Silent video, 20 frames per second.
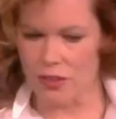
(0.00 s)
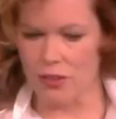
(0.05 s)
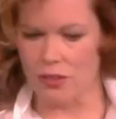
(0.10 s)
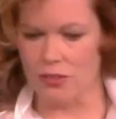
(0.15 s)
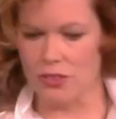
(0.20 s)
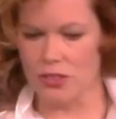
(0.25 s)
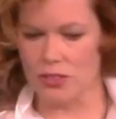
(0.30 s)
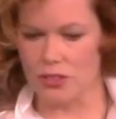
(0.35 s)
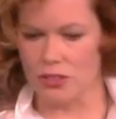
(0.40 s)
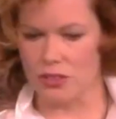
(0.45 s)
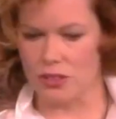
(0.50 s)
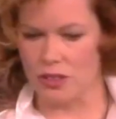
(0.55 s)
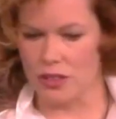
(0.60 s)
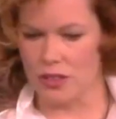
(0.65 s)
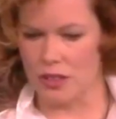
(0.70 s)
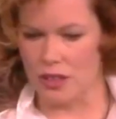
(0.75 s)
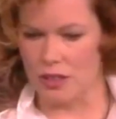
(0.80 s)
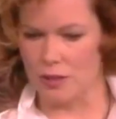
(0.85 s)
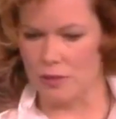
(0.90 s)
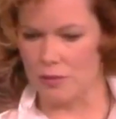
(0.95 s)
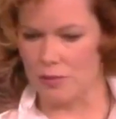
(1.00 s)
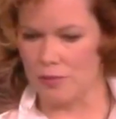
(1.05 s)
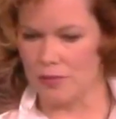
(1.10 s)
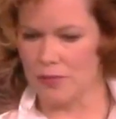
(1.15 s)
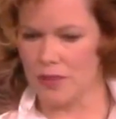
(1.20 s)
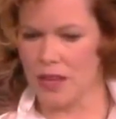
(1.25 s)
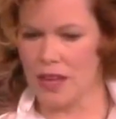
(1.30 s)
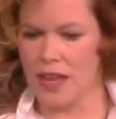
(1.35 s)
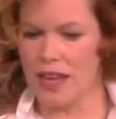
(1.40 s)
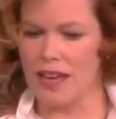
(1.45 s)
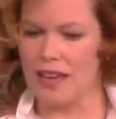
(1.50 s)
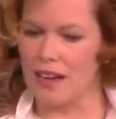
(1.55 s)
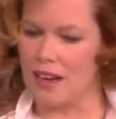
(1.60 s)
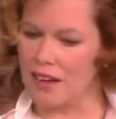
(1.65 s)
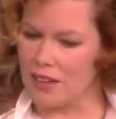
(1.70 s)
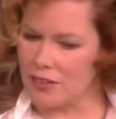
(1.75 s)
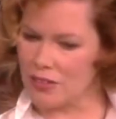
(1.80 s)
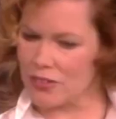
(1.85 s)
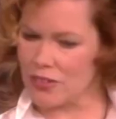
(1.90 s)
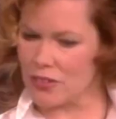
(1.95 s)
the culture, and
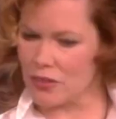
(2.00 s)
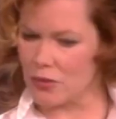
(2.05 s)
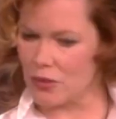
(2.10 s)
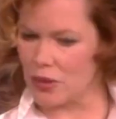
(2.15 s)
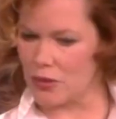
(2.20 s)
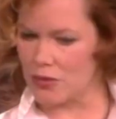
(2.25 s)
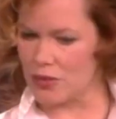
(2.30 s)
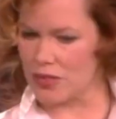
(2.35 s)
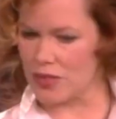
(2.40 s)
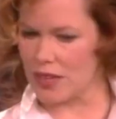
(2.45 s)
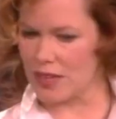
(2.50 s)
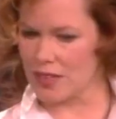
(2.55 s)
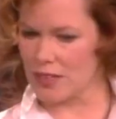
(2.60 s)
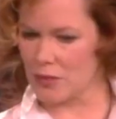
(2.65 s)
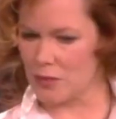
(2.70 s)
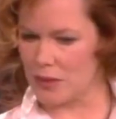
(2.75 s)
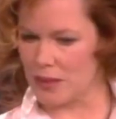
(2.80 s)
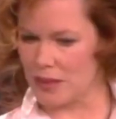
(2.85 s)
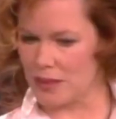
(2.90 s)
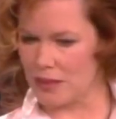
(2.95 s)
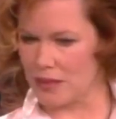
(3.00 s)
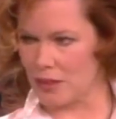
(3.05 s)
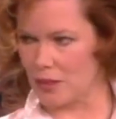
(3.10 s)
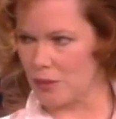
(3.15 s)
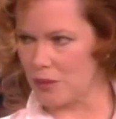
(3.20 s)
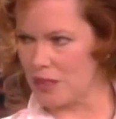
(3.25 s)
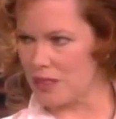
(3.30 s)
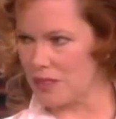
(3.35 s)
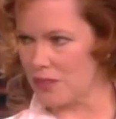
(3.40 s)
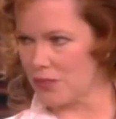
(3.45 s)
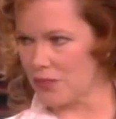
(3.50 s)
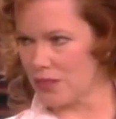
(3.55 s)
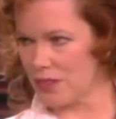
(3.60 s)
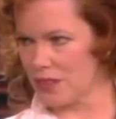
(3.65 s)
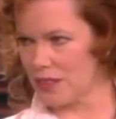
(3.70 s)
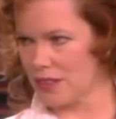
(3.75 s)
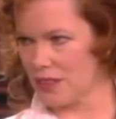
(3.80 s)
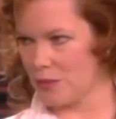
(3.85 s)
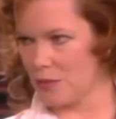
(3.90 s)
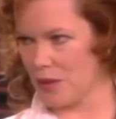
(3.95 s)
I understood what it was like to be a little bit
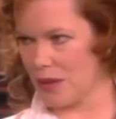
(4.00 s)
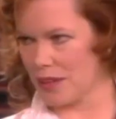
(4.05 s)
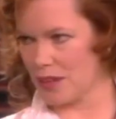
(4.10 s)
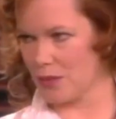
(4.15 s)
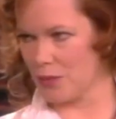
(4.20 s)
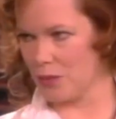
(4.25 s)
different in my